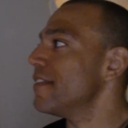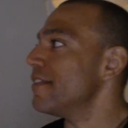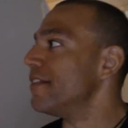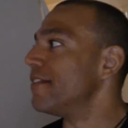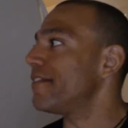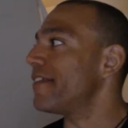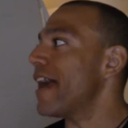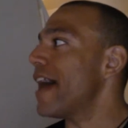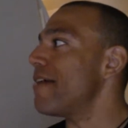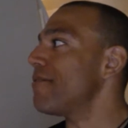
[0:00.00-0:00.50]
the
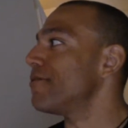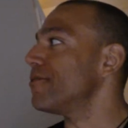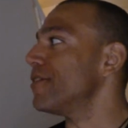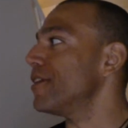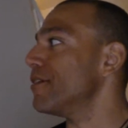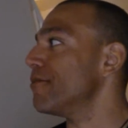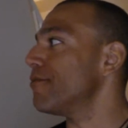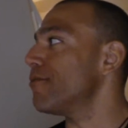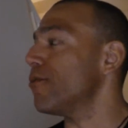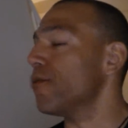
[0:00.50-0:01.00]

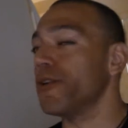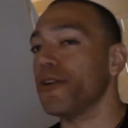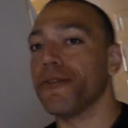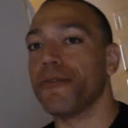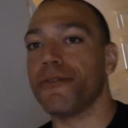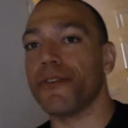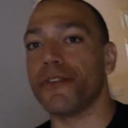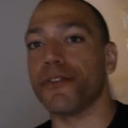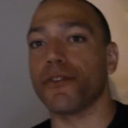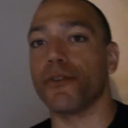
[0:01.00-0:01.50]
scaffolding for your
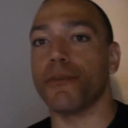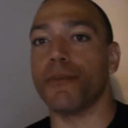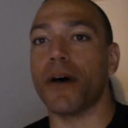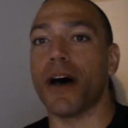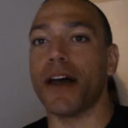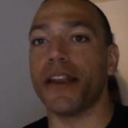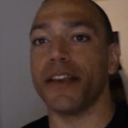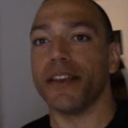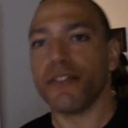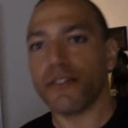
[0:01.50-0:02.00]
physical
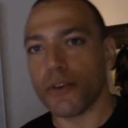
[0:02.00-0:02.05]
body.